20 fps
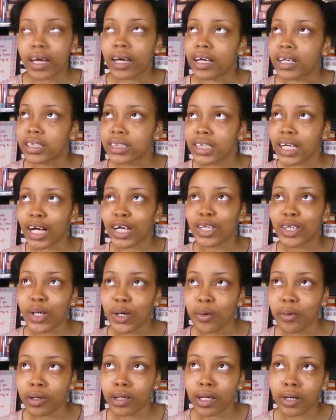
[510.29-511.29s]
And I
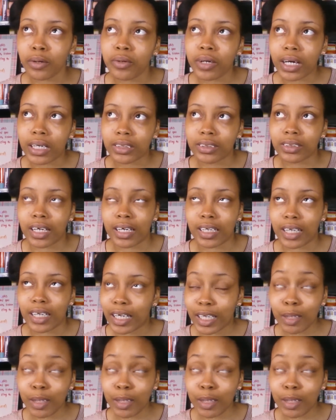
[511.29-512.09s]
know a lot of you guys, I, I